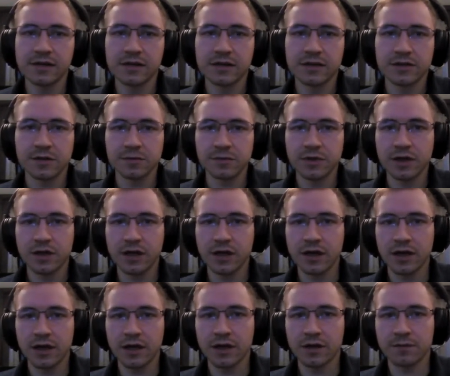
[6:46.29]
So I'm
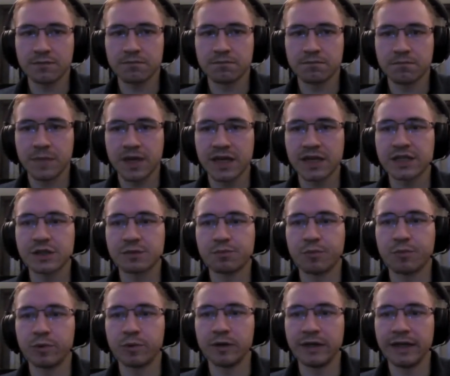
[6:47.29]
gonna
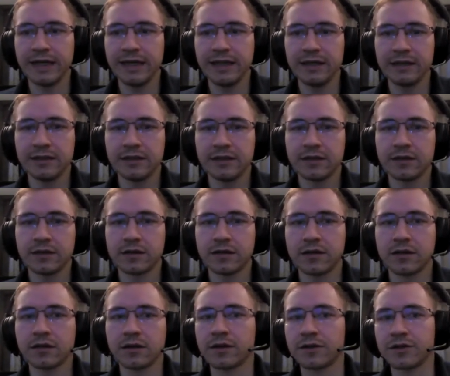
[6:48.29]
explain
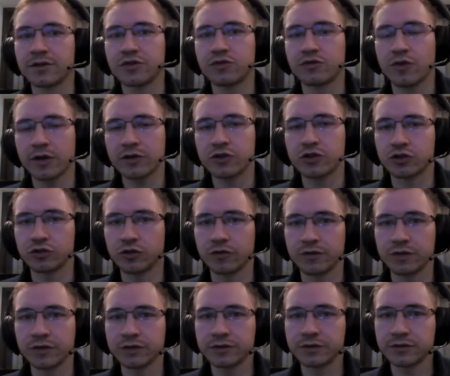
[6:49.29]
the structure of
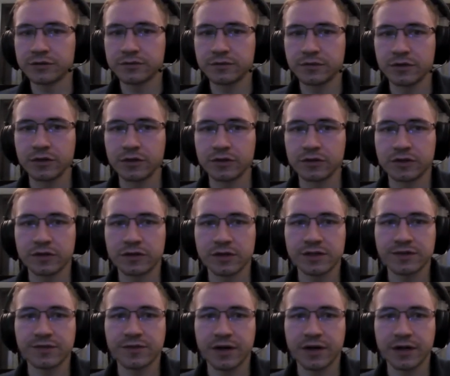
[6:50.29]
it using
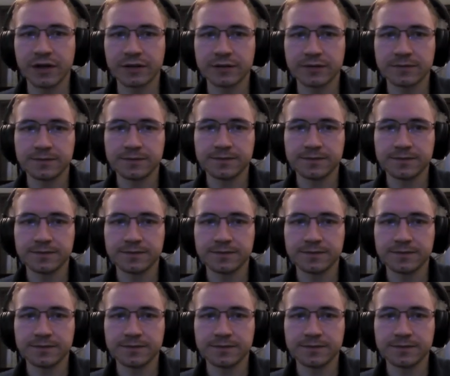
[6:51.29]
this file.